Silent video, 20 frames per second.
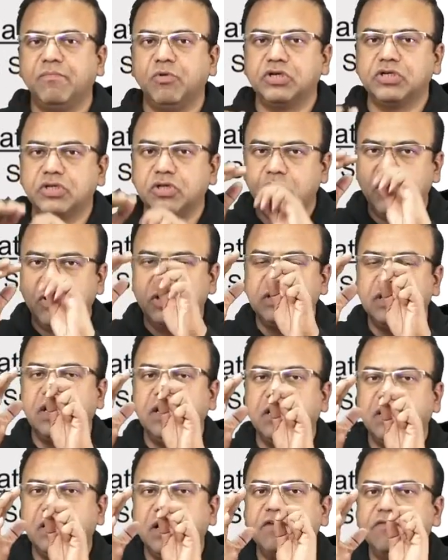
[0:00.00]
puts load on the
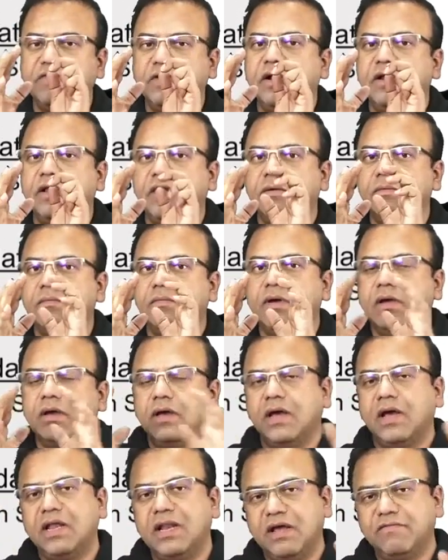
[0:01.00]
left atrium
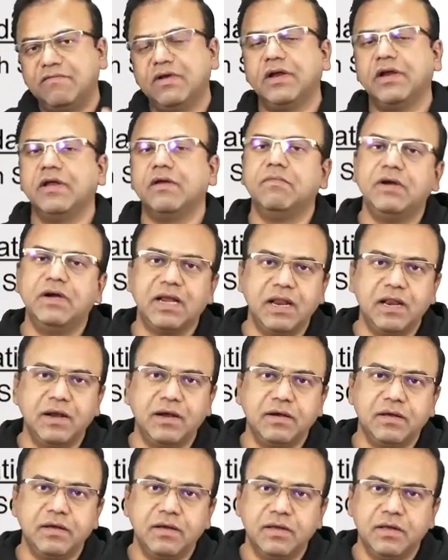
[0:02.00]
and left atrium will dilate.